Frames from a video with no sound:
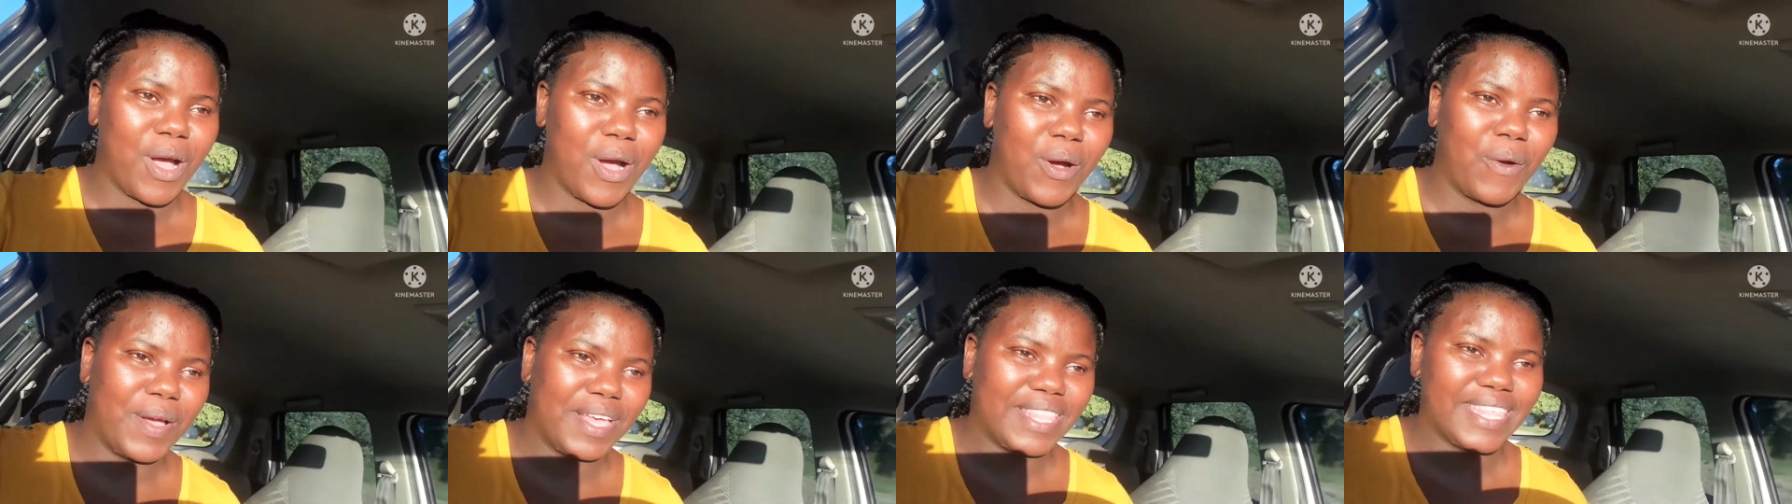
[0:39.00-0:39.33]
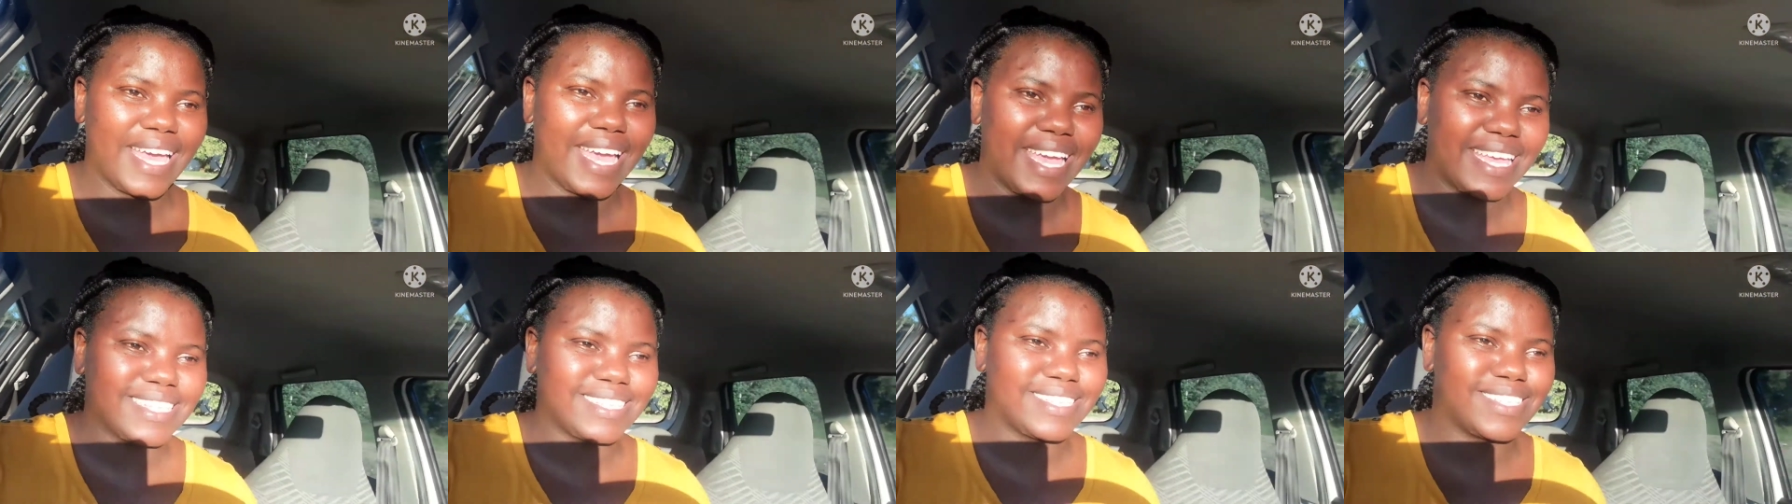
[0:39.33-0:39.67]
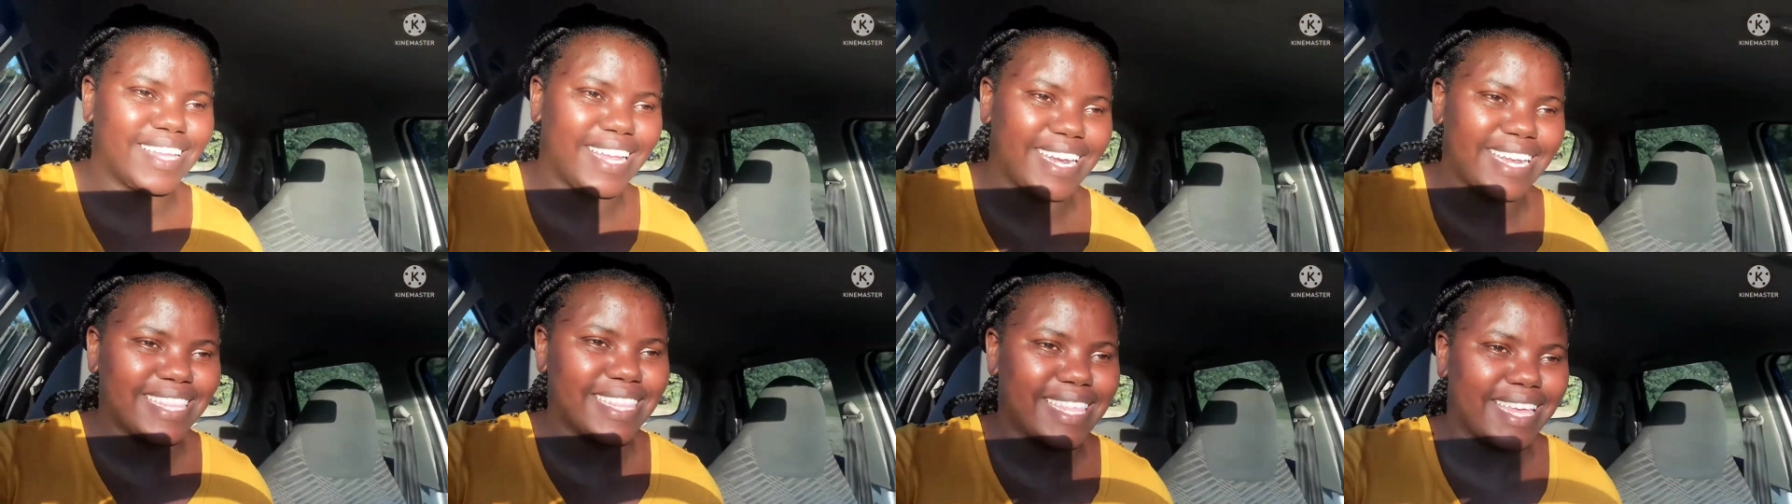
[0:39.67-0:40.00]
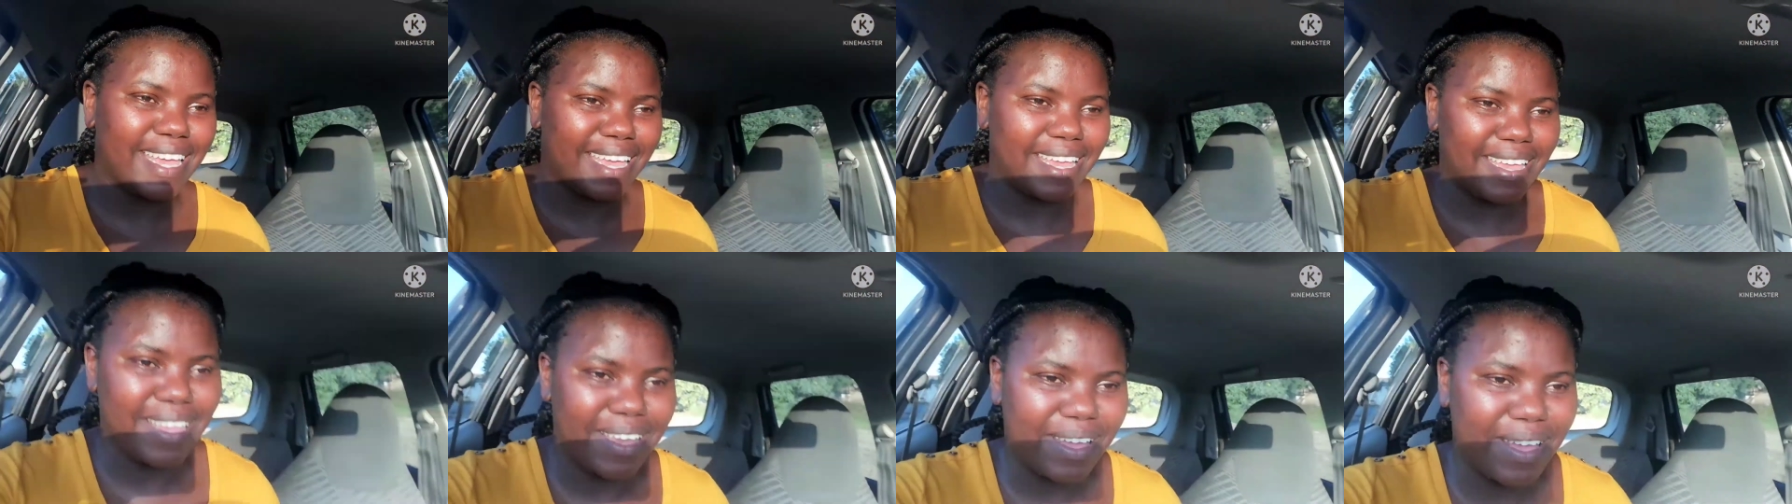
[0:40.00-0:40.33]
whether it's not in
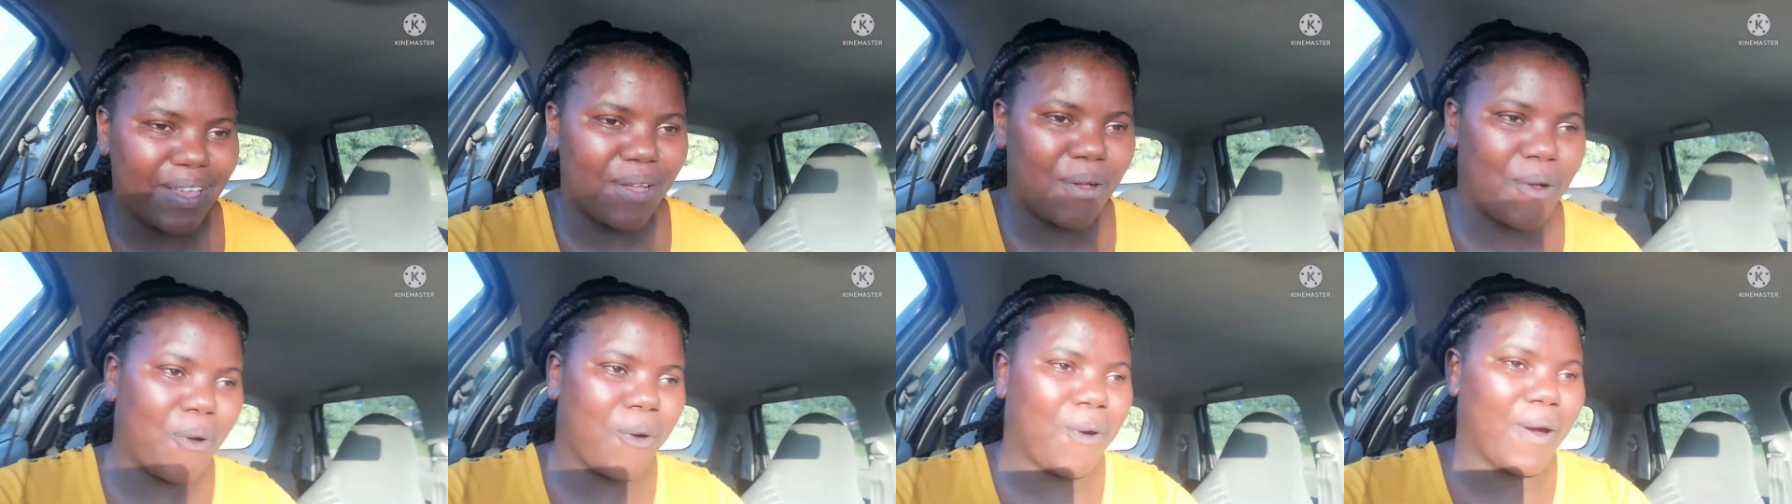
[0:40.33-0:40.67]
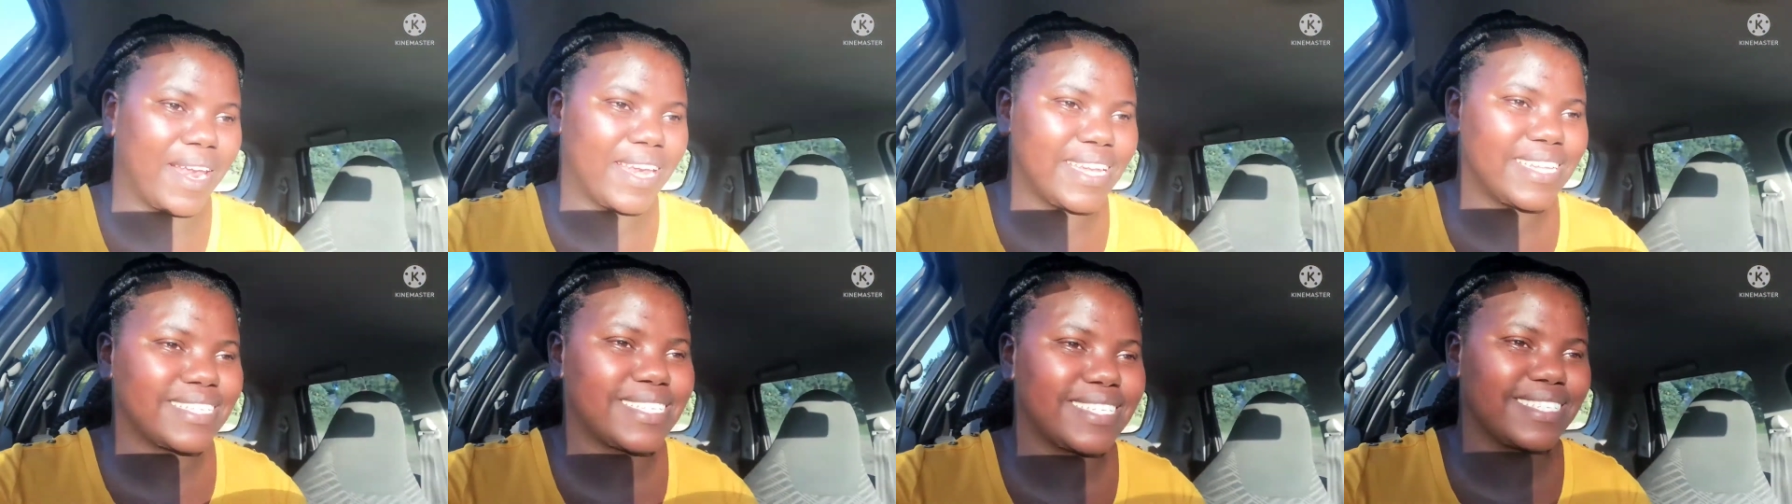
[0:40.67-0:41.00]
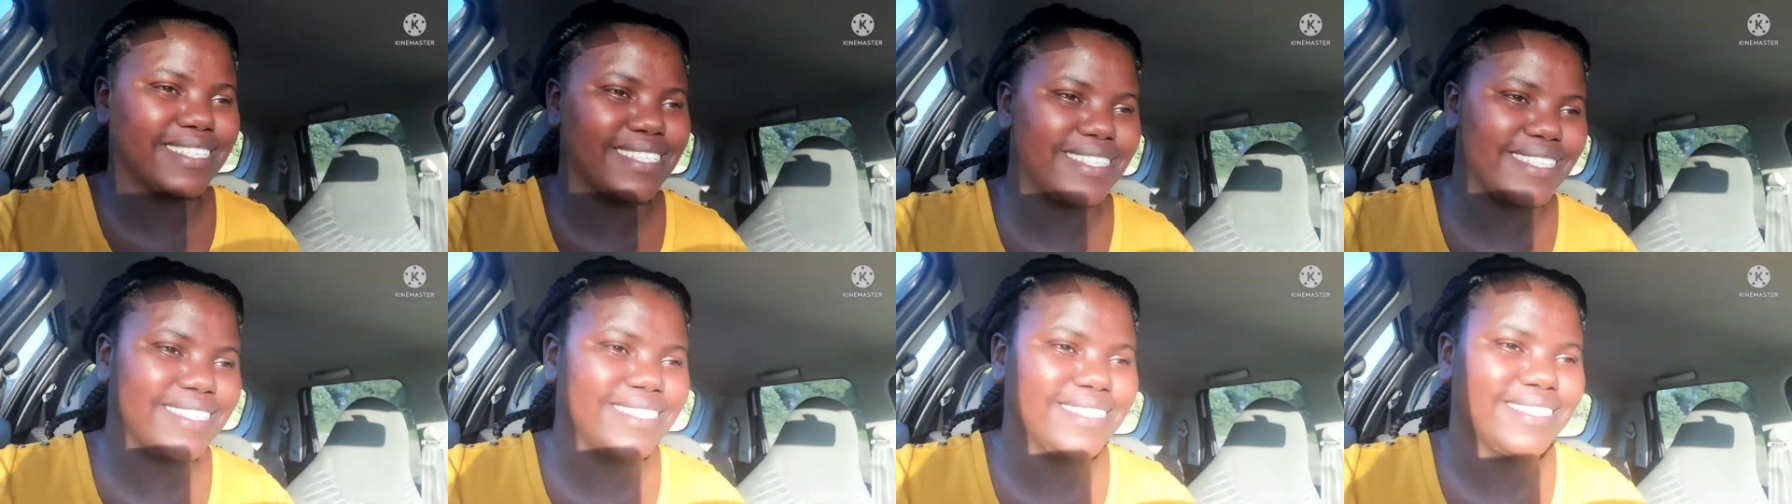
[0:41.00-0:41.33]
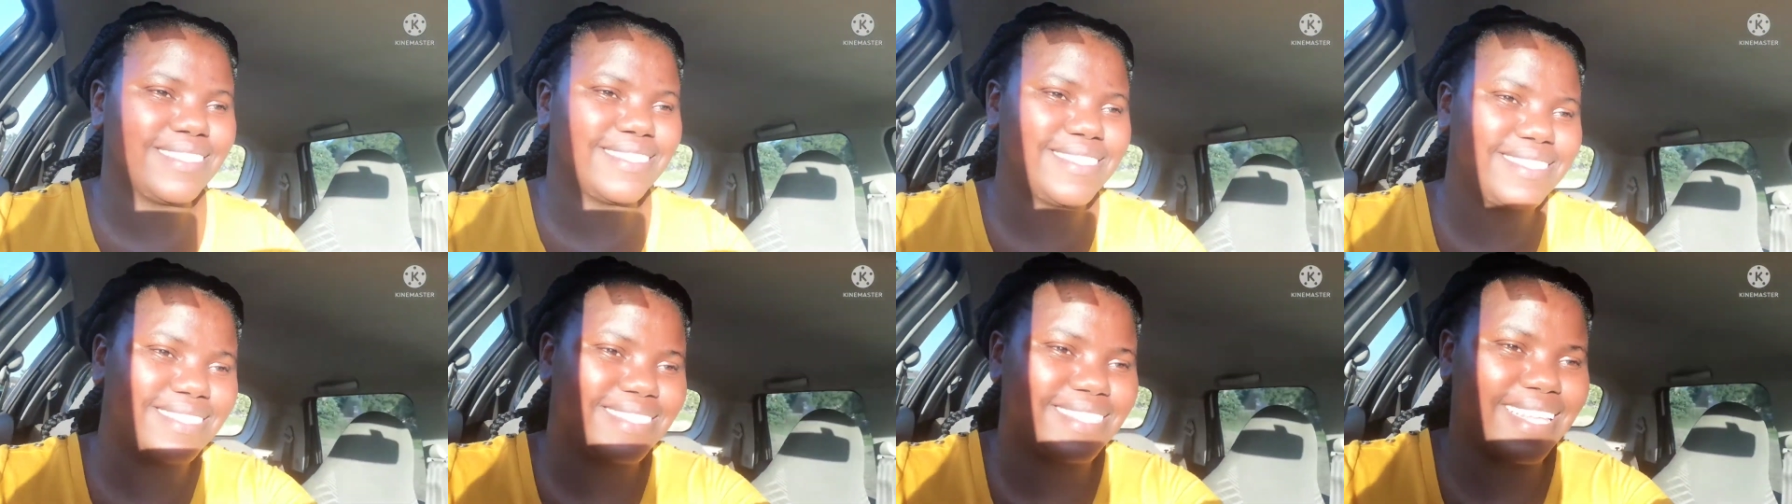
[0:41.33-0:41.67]
the quality
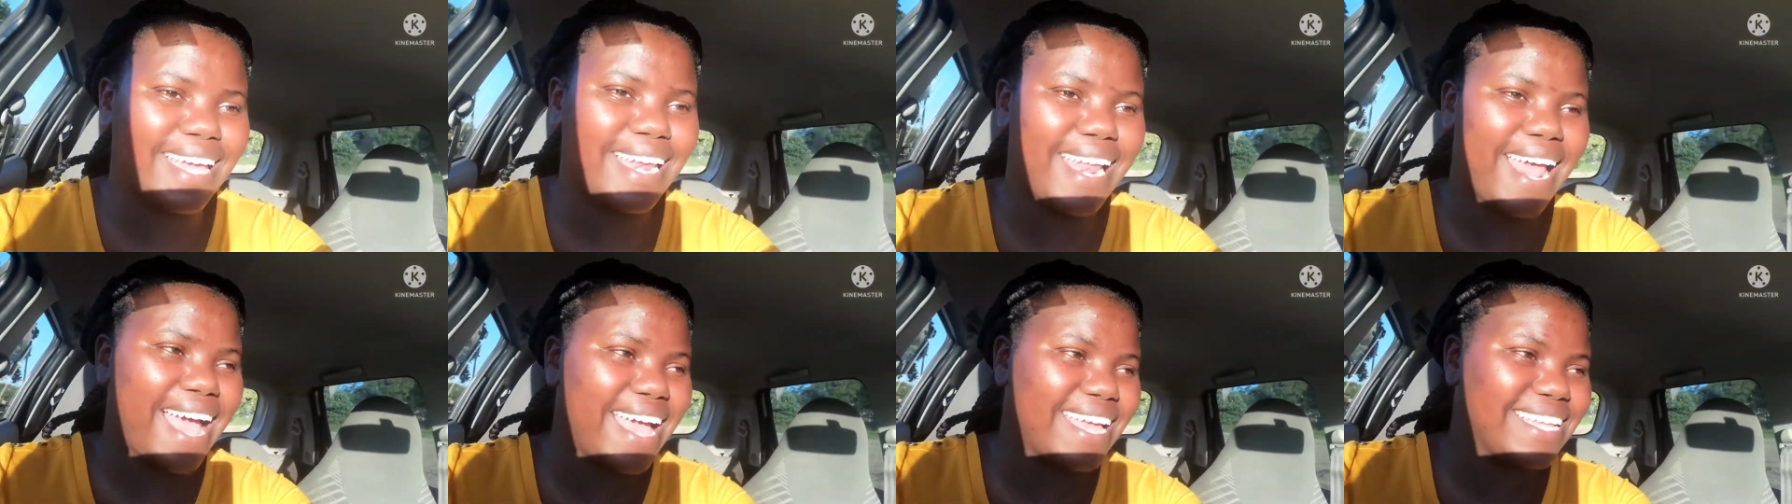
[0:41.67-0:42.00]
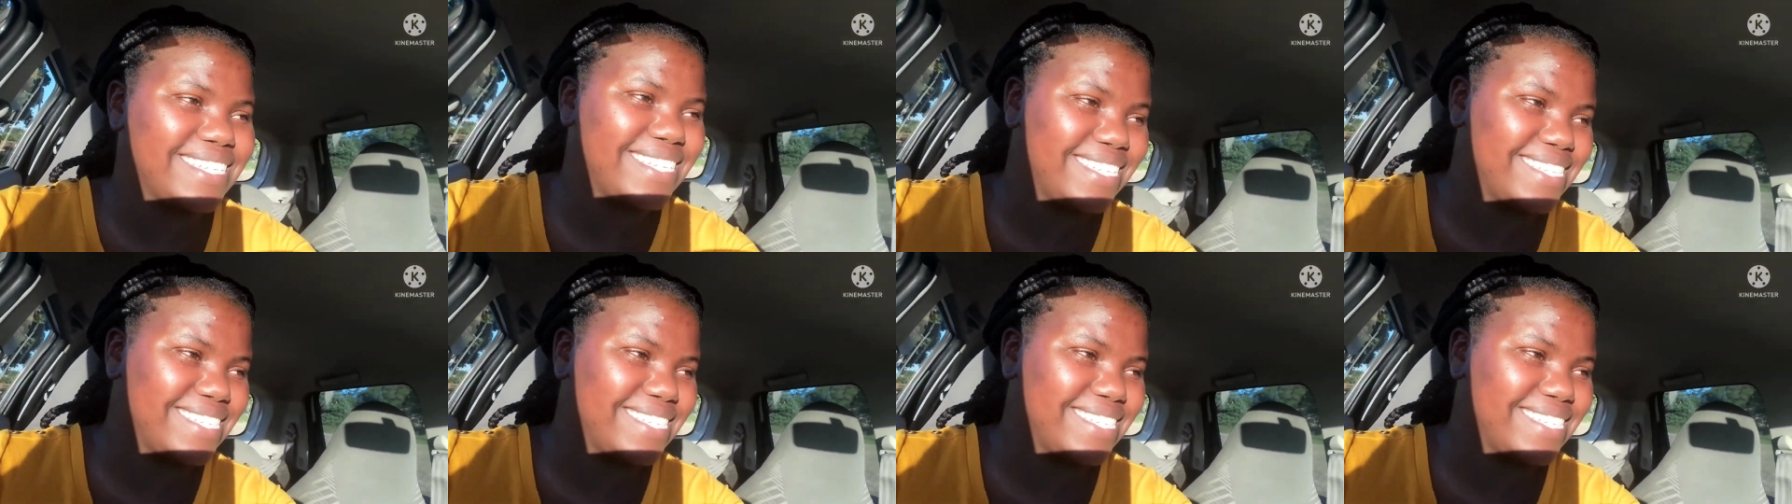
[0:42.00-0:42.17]
that I